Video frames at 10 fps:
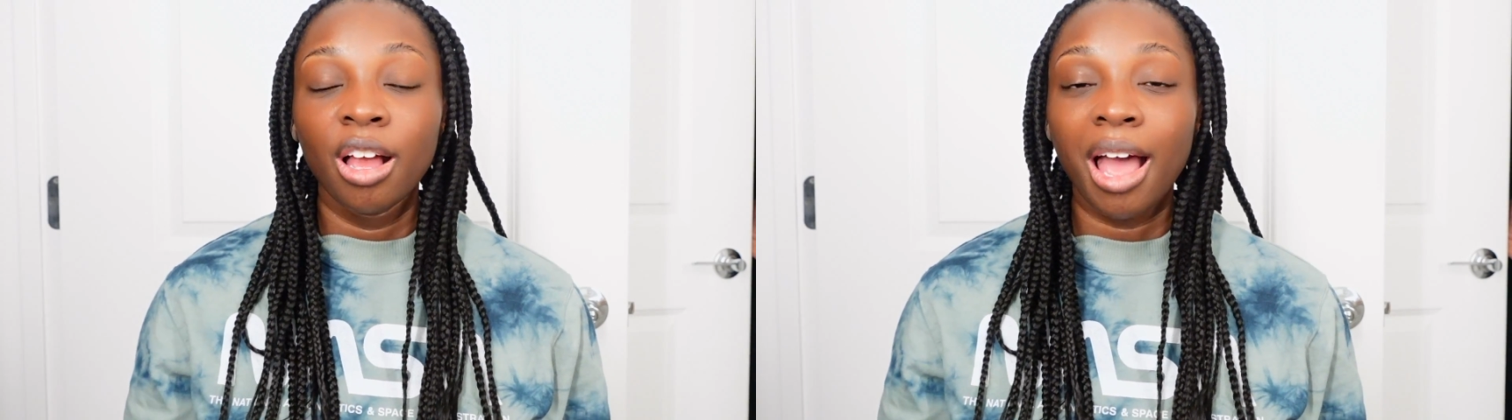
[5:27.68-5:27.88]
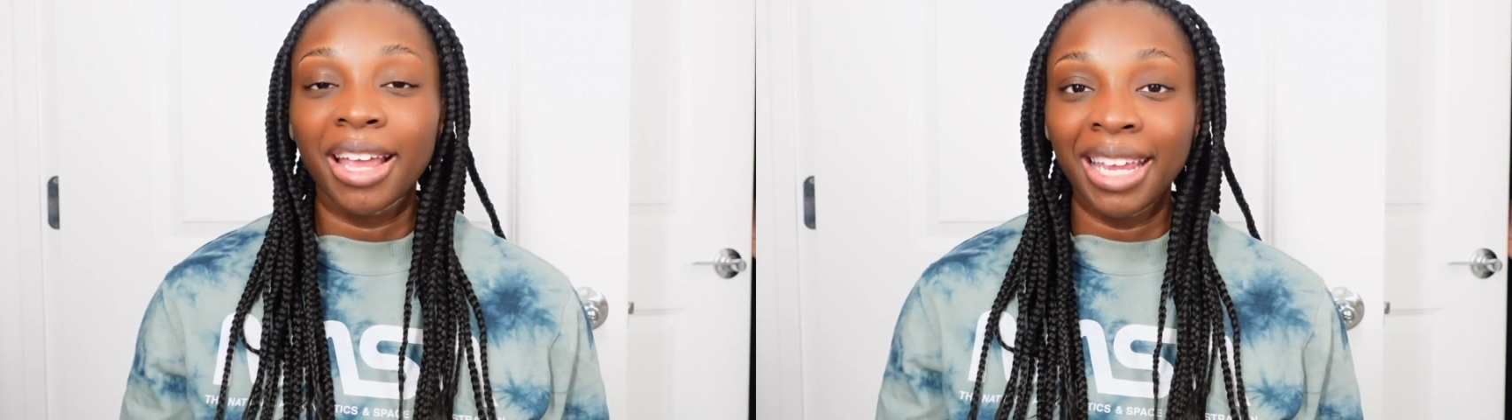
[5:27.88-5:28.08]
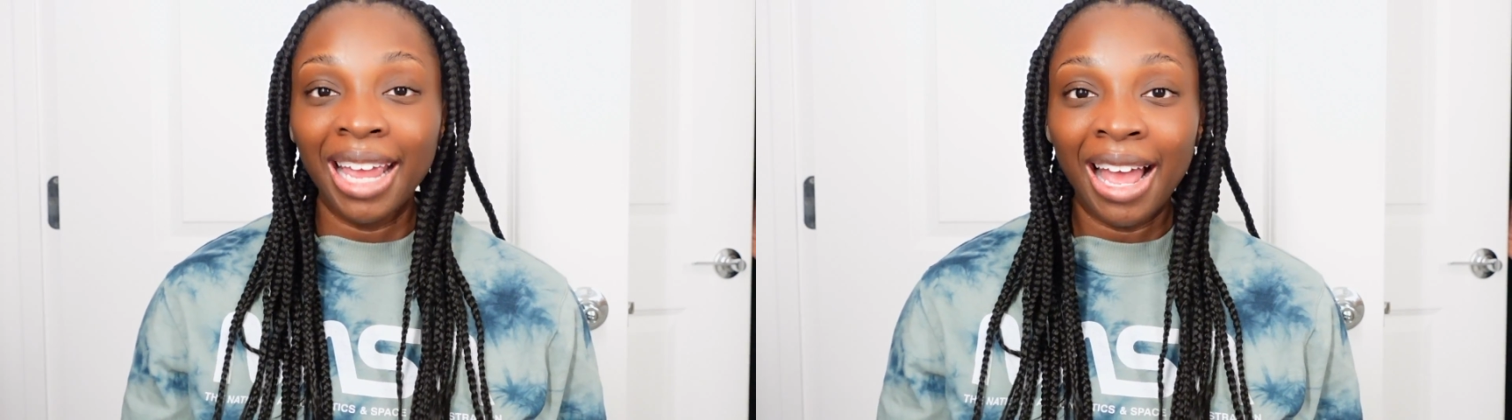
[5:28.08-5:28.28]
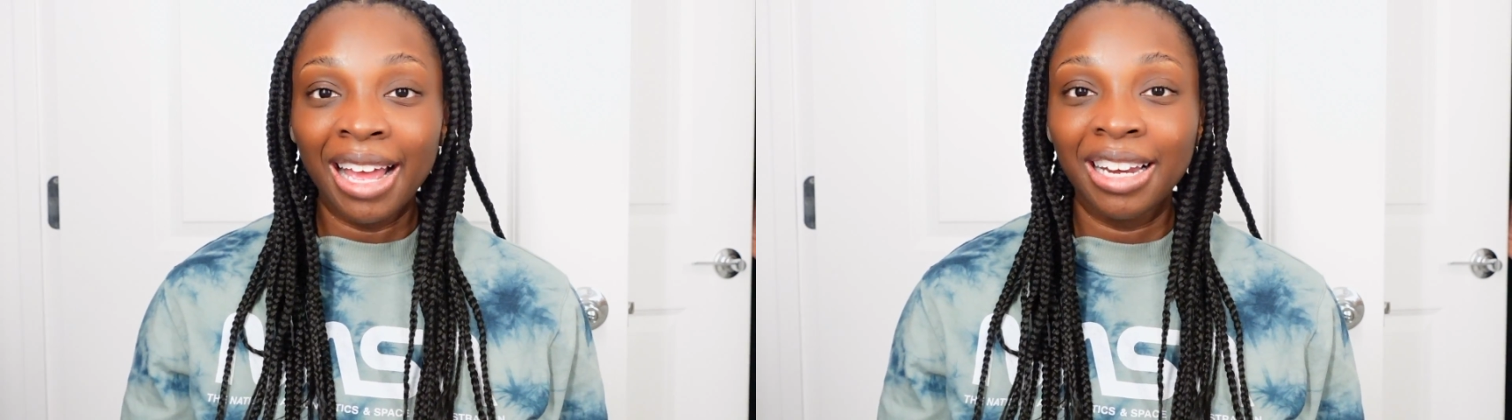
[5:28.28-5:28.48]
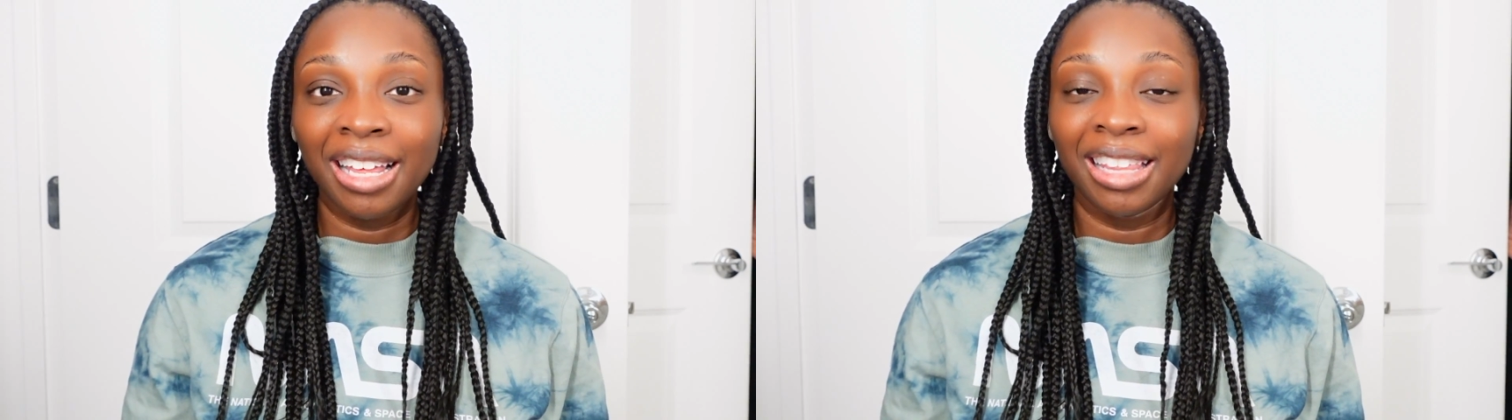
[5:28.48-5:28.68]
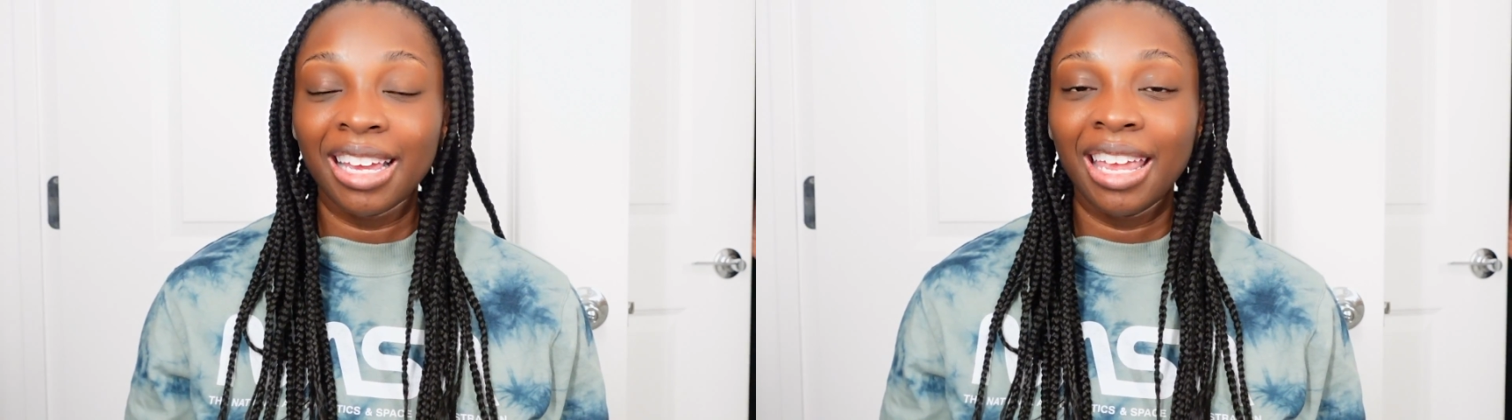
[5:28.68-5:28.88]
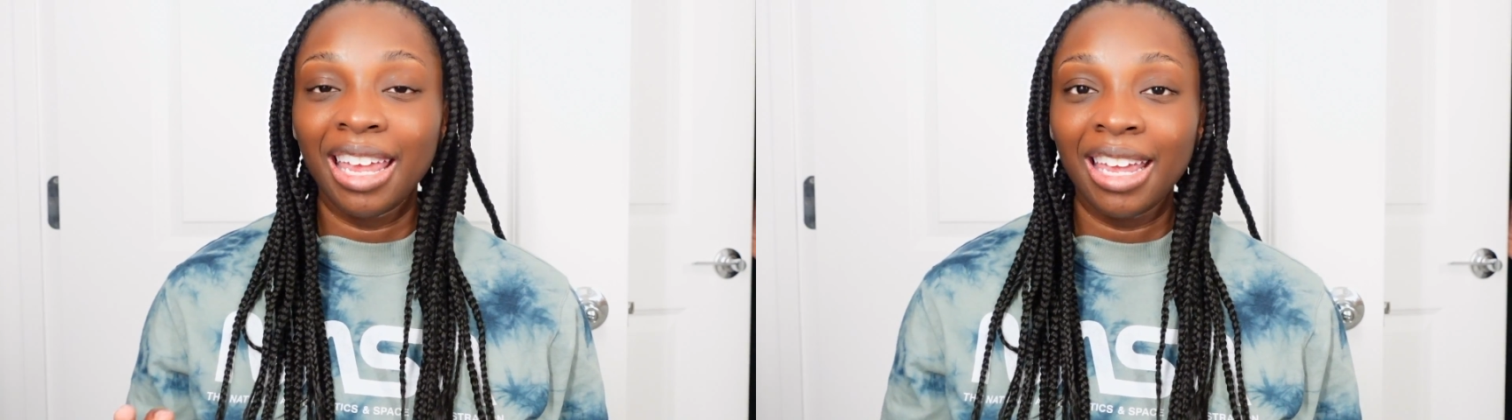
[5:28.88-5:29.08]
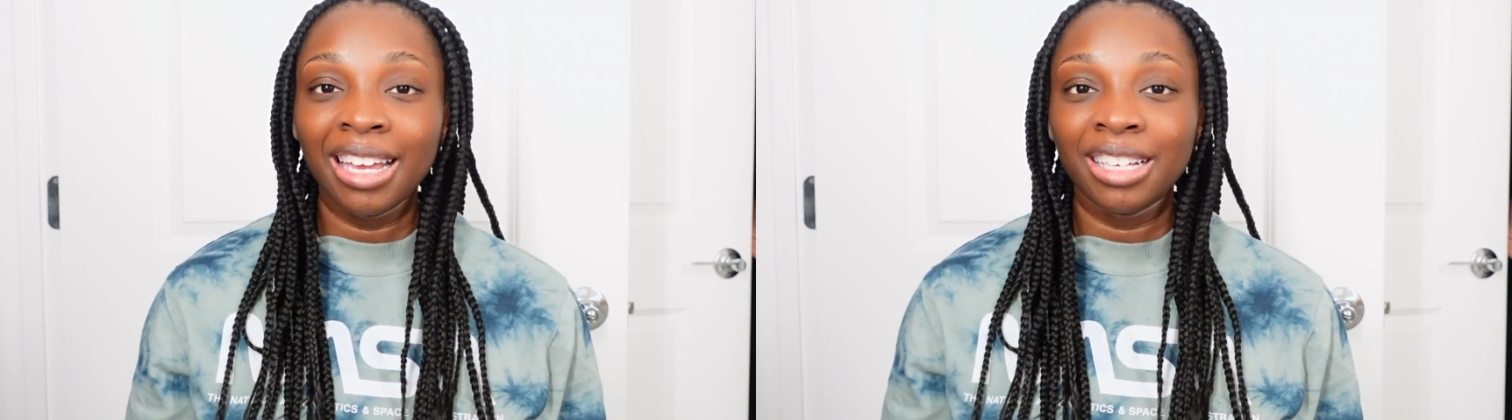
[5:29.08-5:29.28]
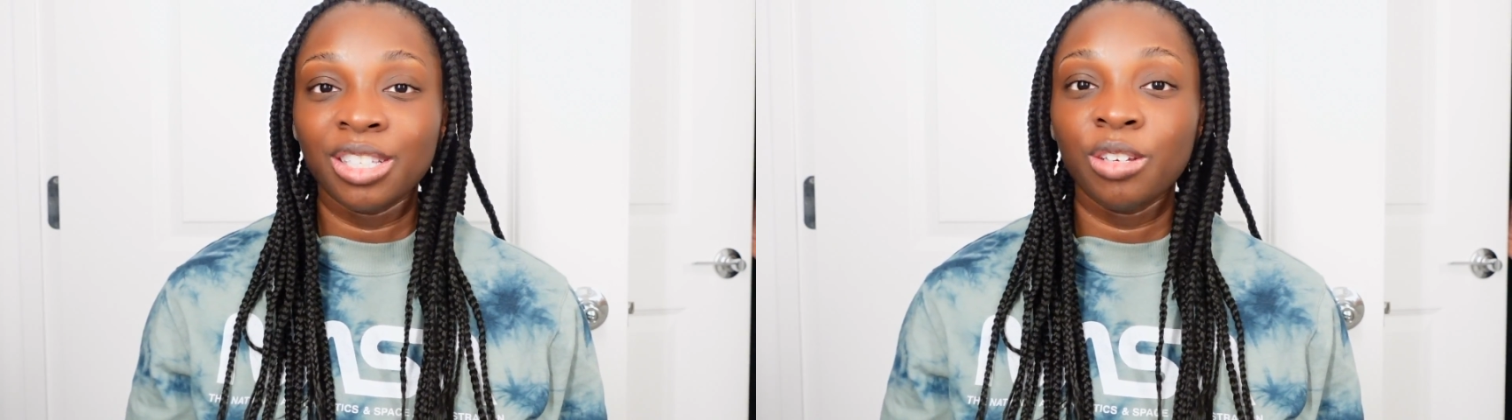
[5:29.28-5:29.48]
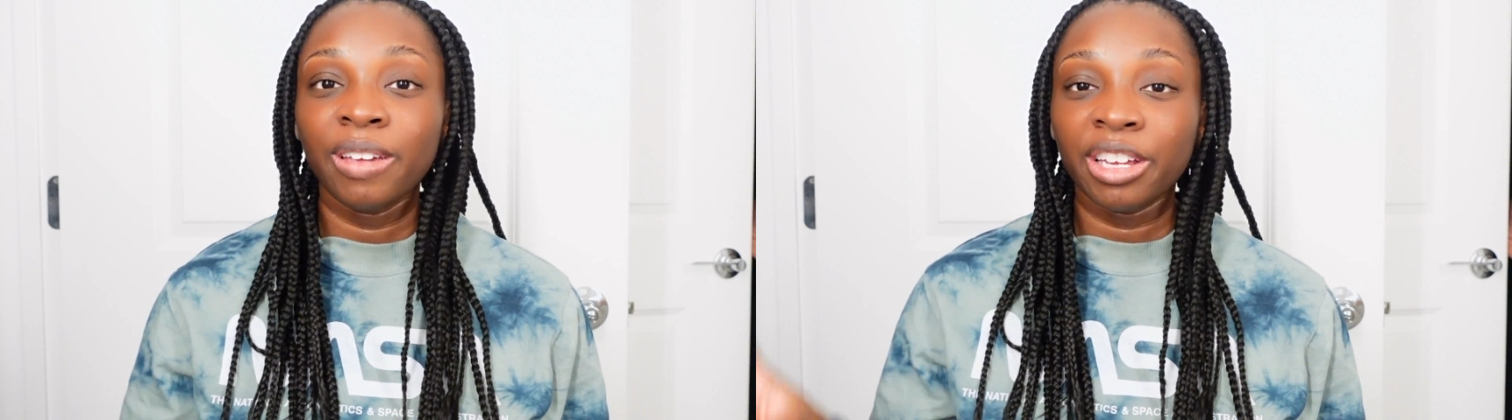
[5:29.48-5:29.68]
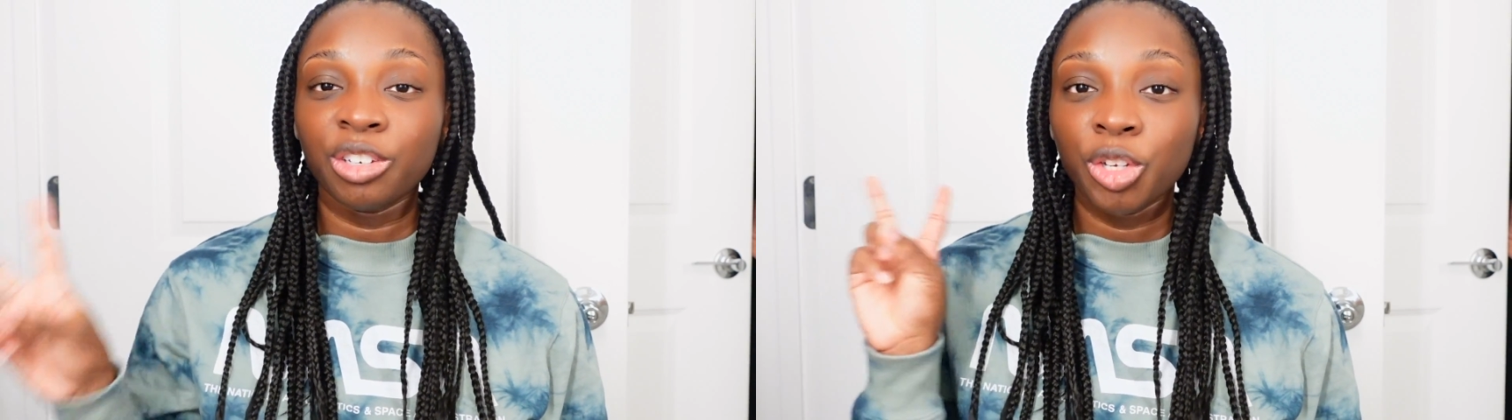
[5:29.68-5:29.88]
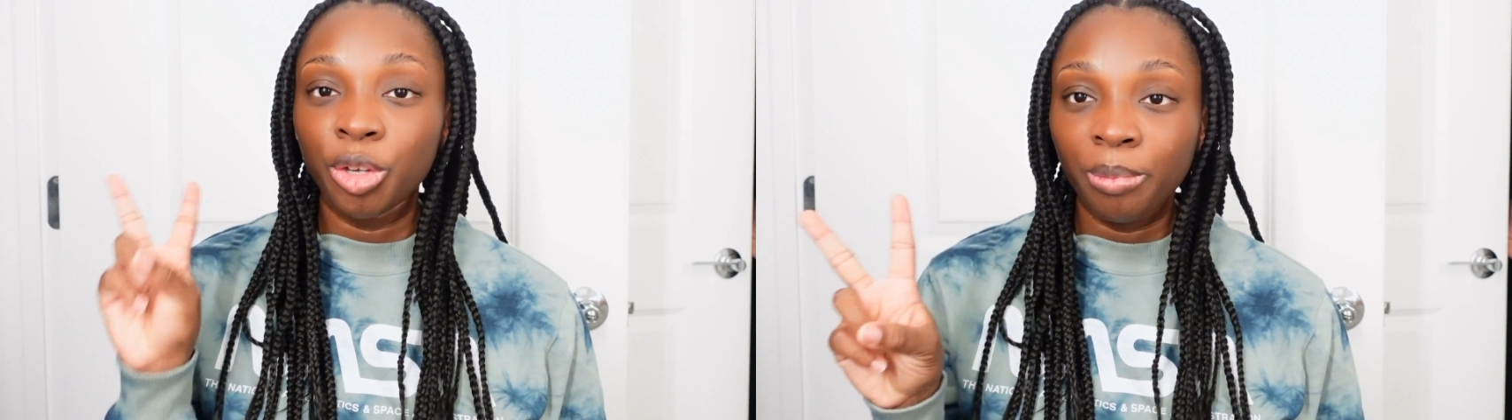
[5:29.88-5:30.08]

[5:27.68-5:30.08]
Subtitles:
Again, the key is you get 2